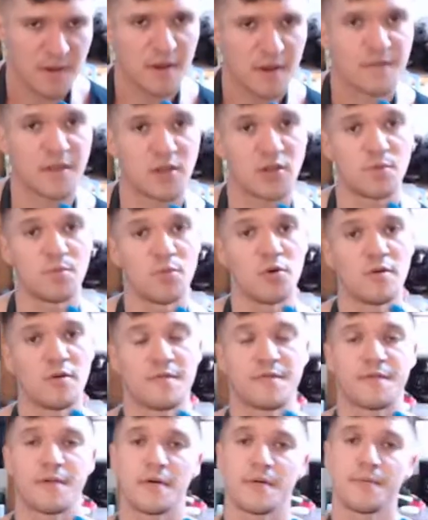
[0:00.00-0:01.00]
Then you move
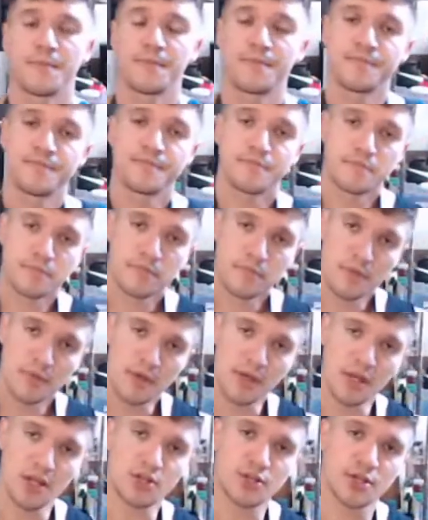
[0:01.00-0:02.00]

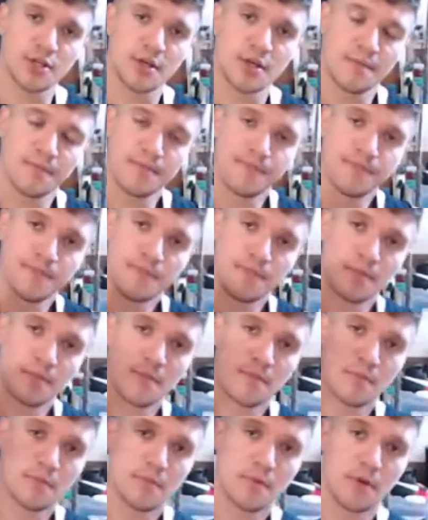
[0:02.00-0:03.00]
each
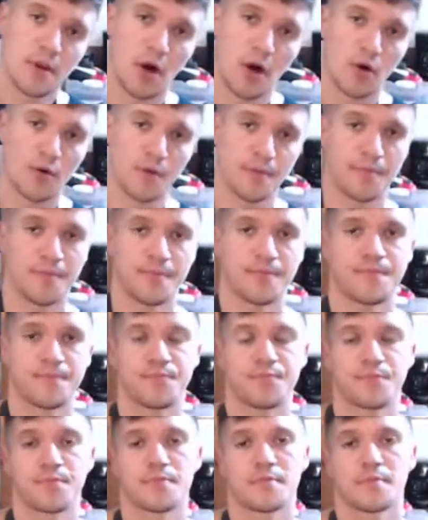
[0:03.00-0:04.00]
note
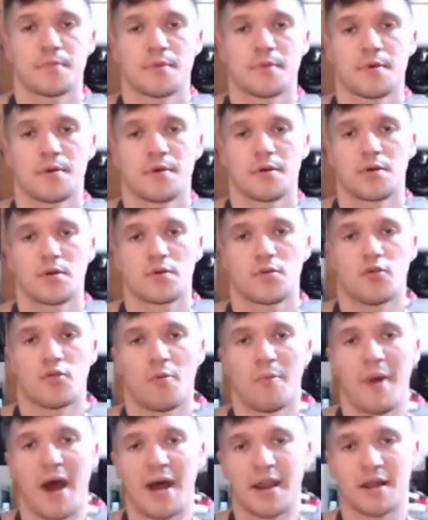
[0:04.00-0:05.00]

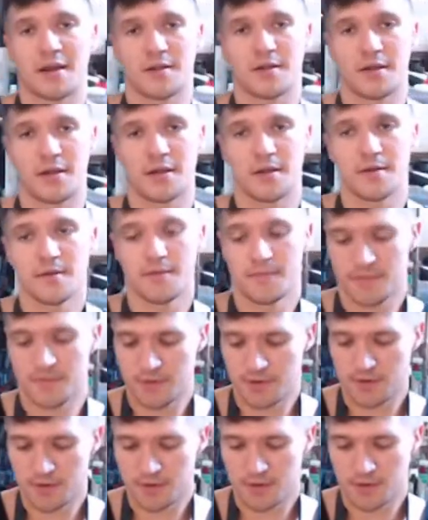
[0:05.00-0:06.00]
chromatically
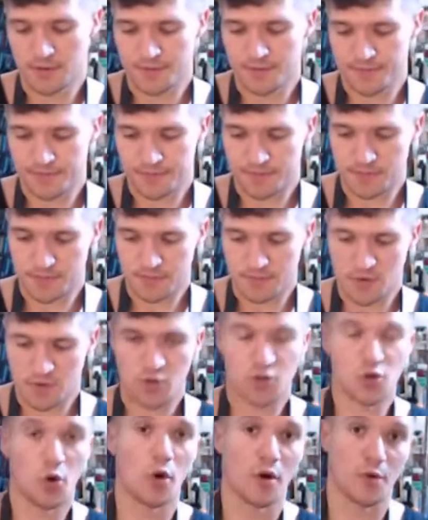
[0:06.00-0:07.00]

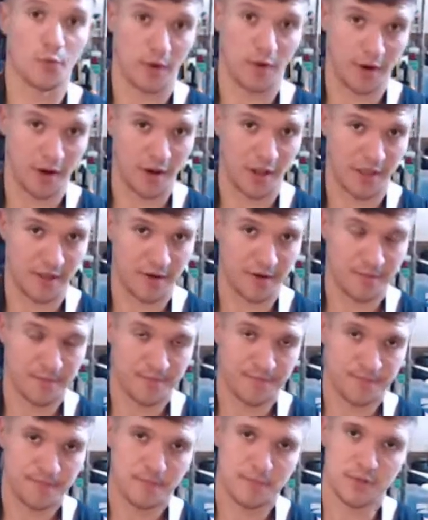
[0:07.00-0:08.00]
toward one another.
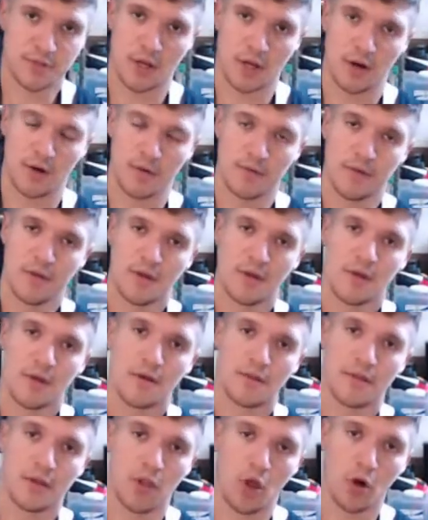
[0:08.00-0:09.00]
So
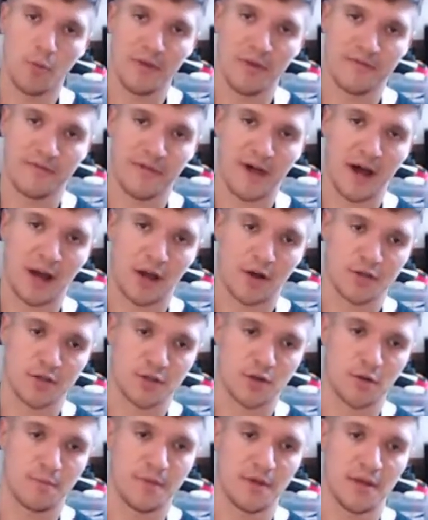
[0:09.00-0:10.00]
the low B flat goes
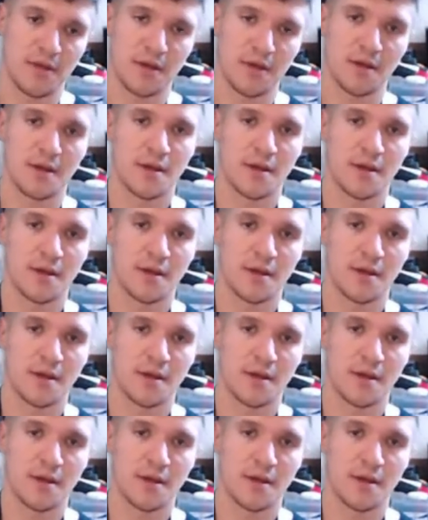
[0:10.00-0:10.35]
to a B,